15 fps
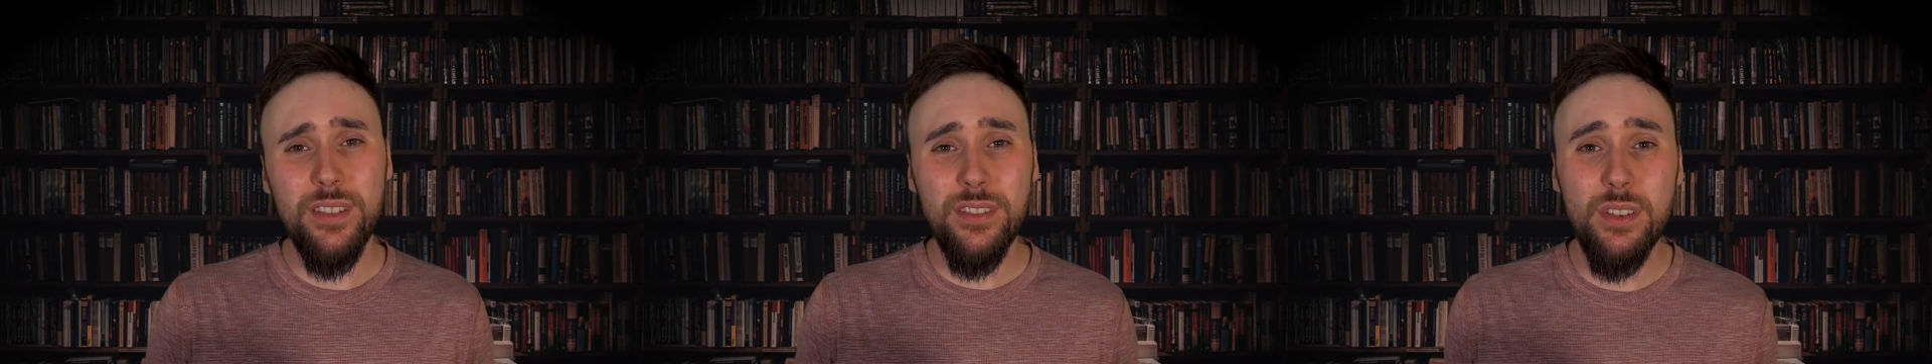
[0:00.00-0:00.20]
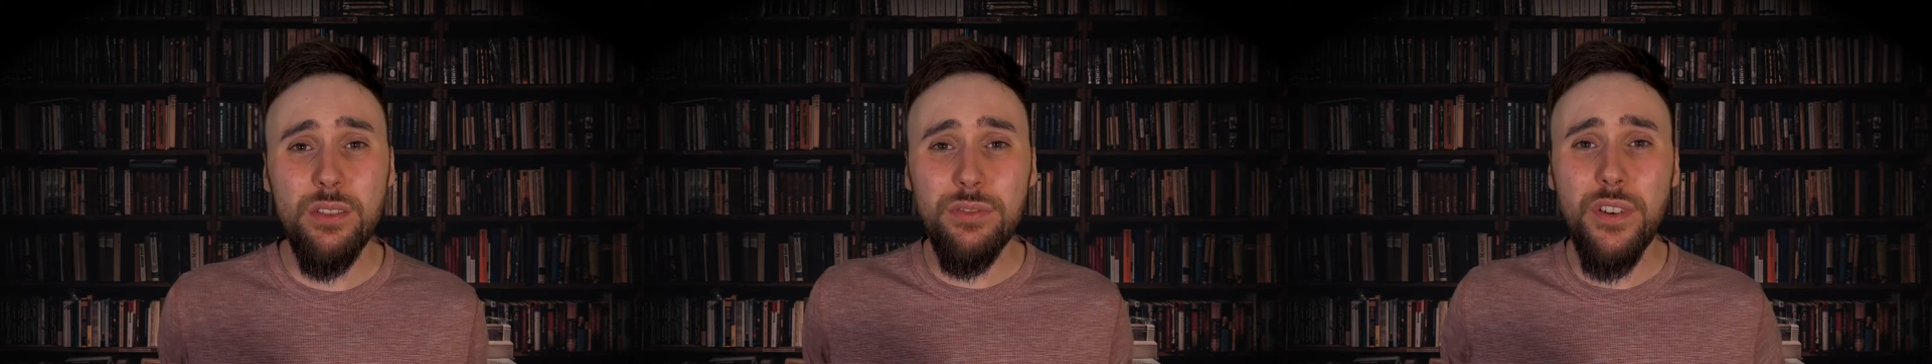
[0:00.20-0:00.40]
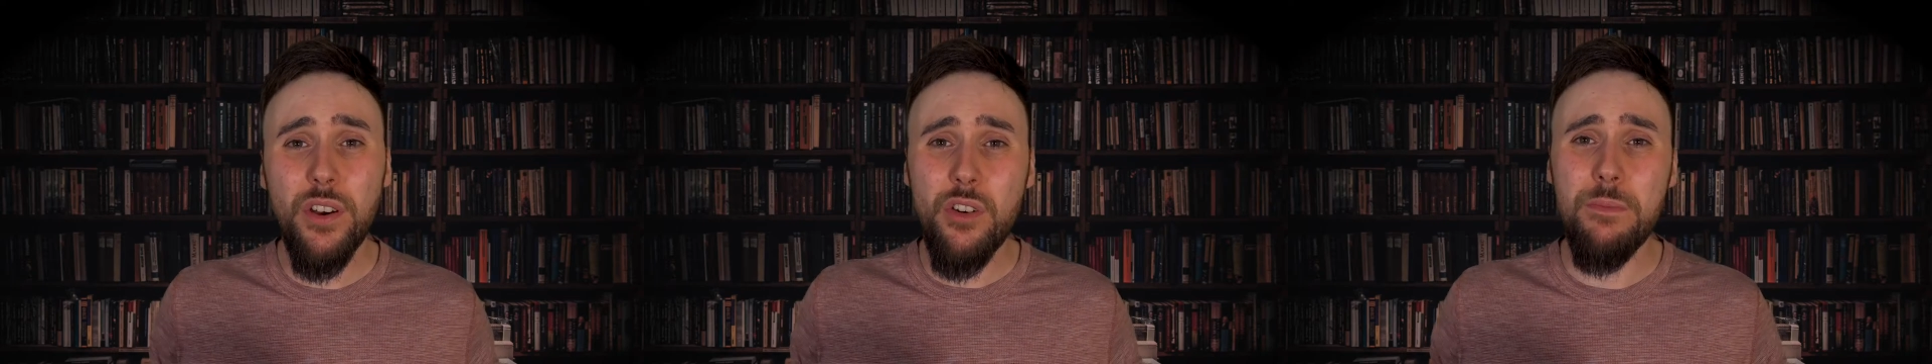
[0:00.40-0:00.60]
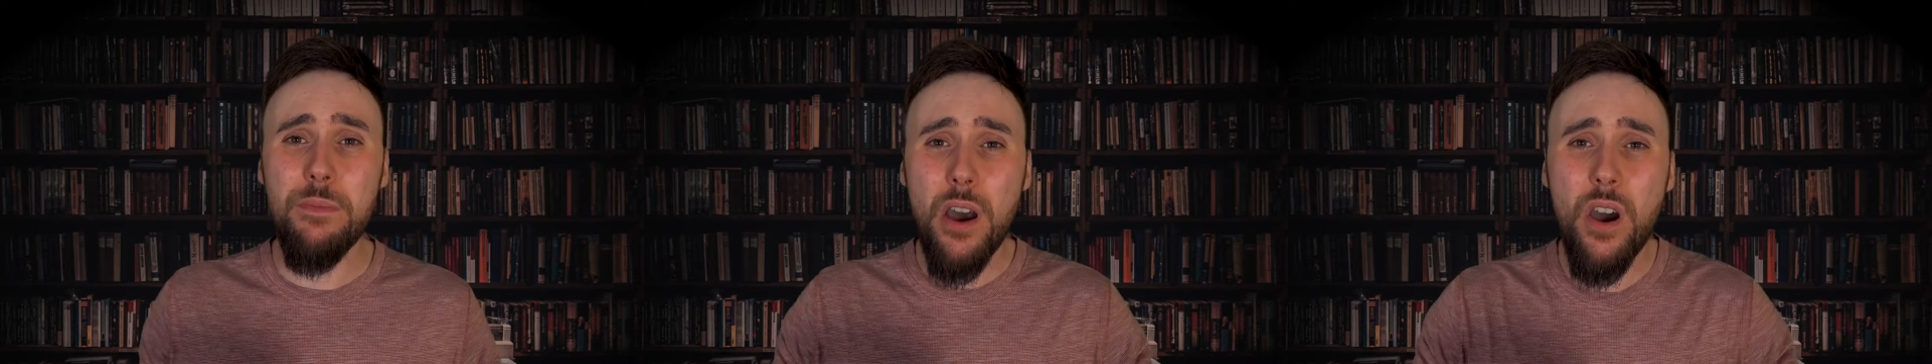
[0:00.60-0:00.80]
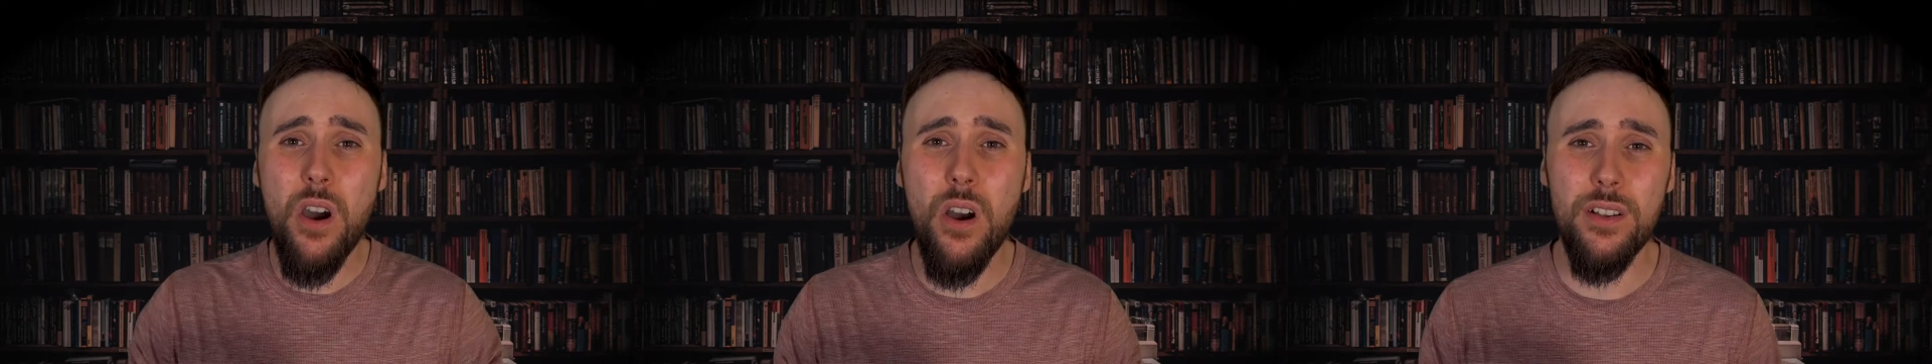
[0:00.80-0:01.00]
so far
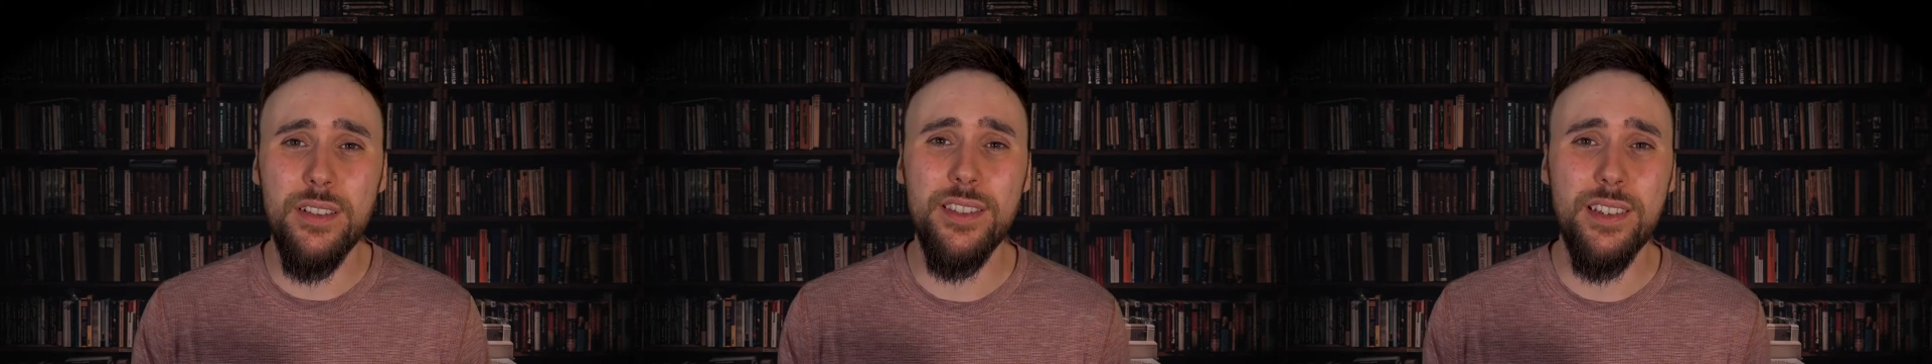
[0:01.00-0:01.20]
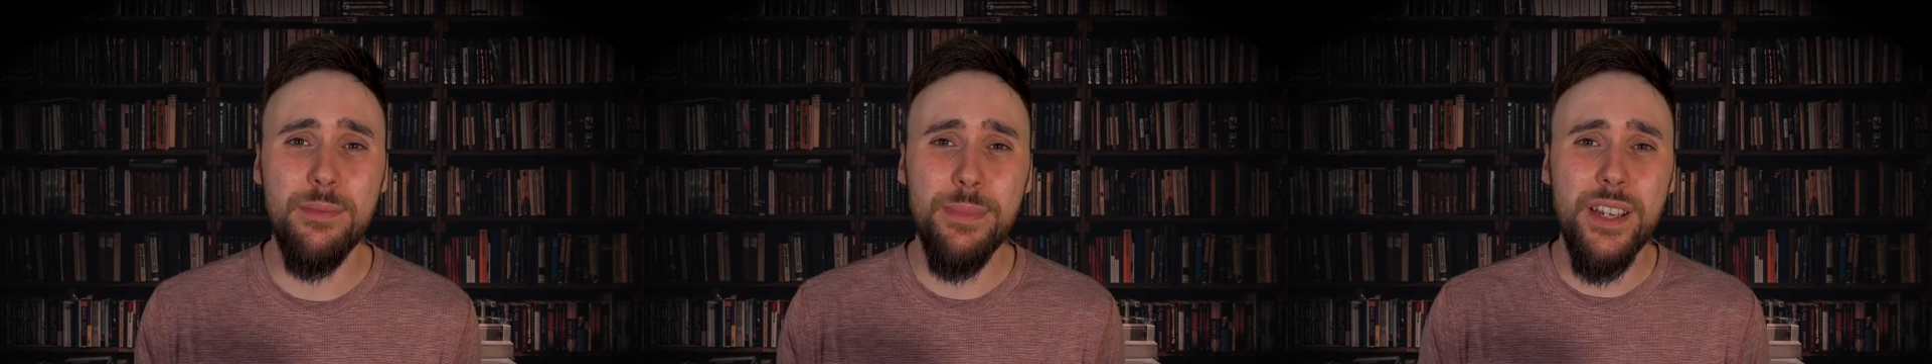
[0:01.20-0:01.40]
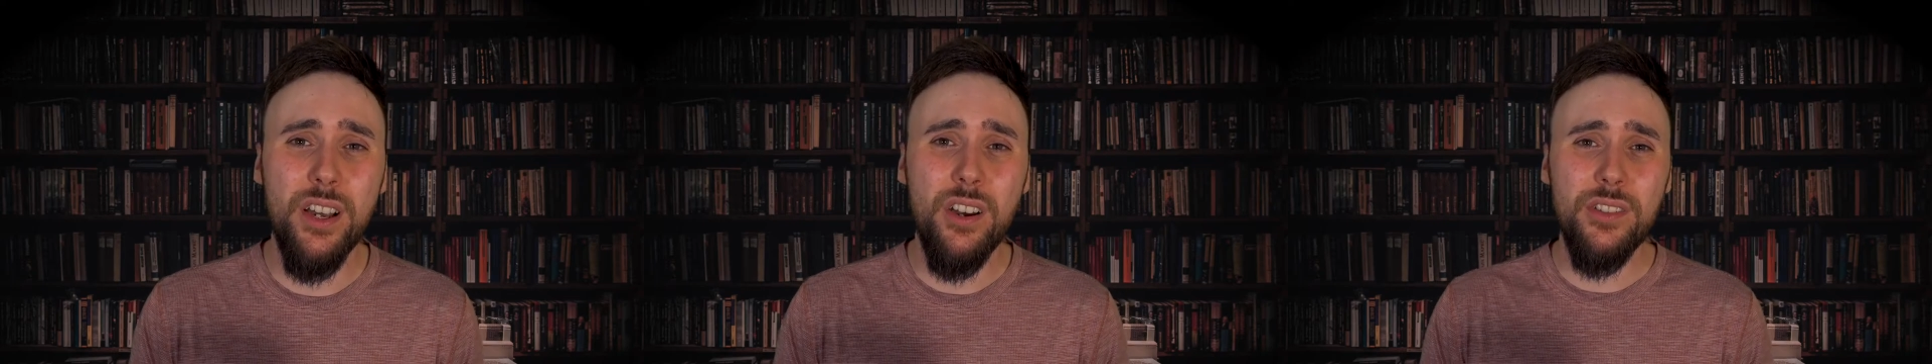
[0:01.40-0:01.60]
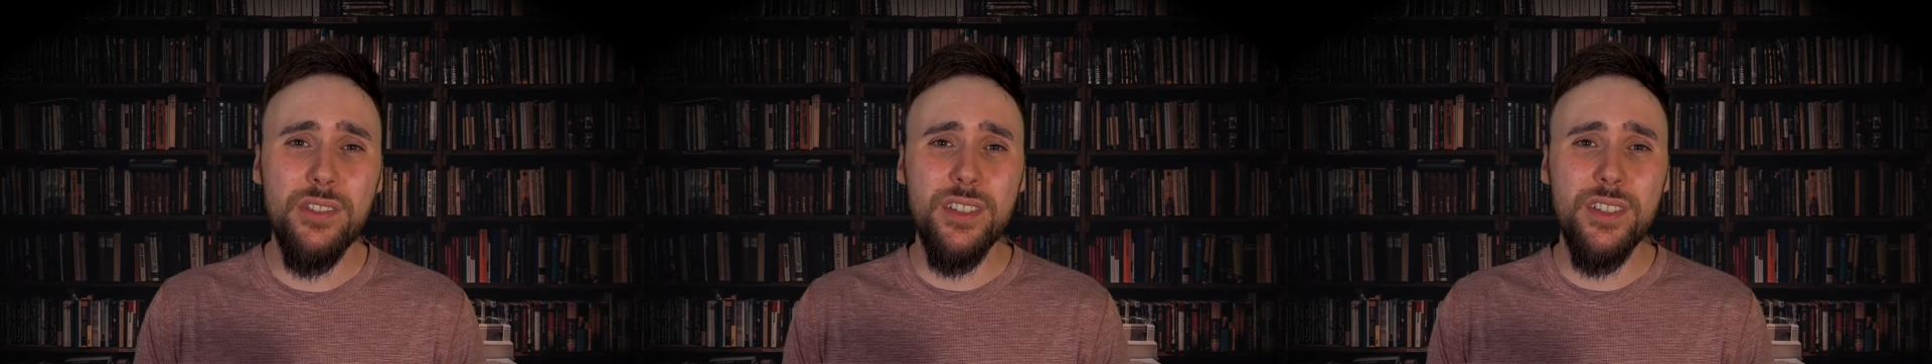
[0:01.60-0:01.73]
apart it would be hard